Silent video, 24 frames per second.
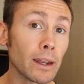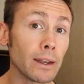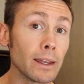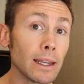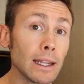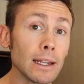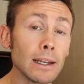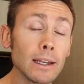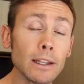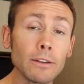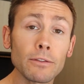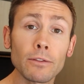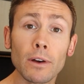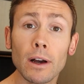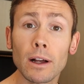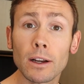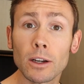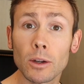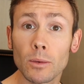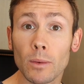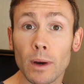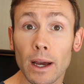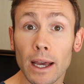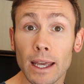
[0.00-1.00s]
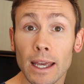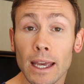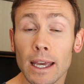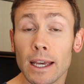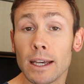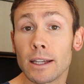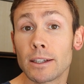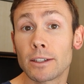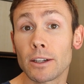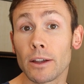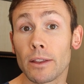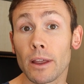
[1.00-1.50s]
neatly filed away,
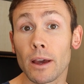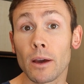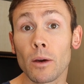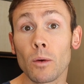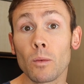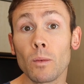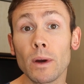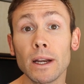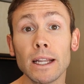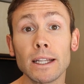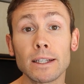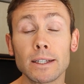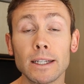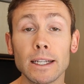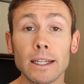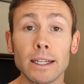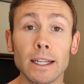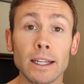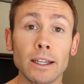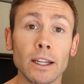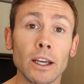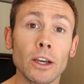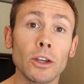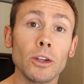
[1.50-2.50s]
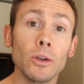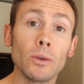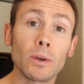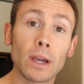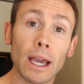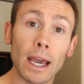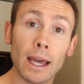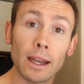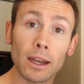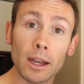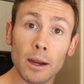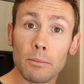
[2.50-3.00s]
so that when it's needed, you
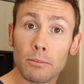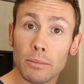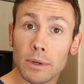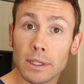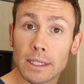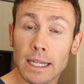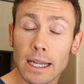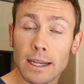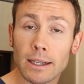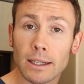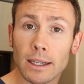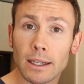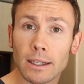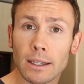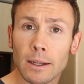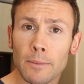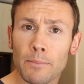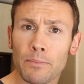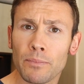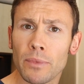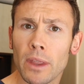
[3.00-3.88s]
can present it.